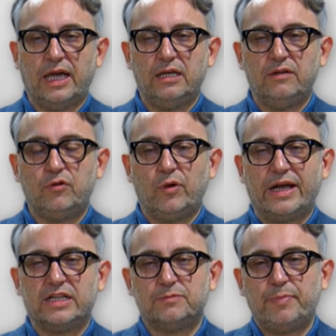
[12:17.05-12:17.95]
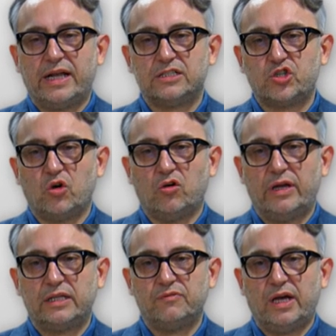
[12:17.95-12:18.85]
And if you expect strong
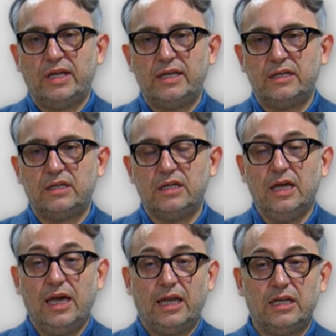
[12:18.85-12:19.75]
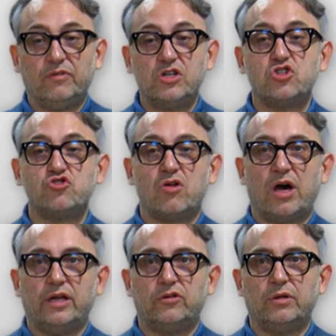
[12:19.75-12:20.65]
collective identity and even
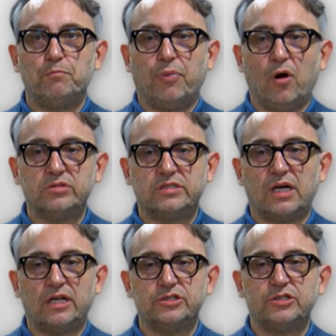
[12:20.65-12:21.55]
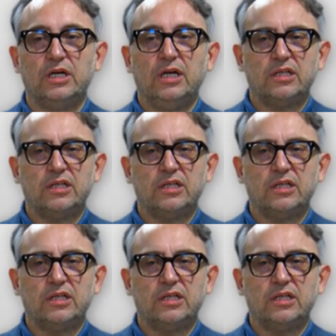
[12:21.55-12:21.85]
try to impose such,